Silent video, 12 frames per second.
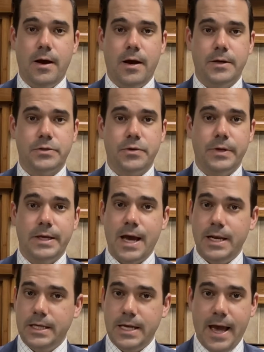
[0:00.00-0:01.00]
So
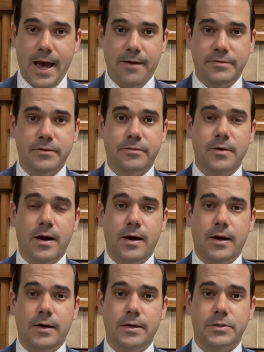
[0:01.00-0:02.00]
again, you have to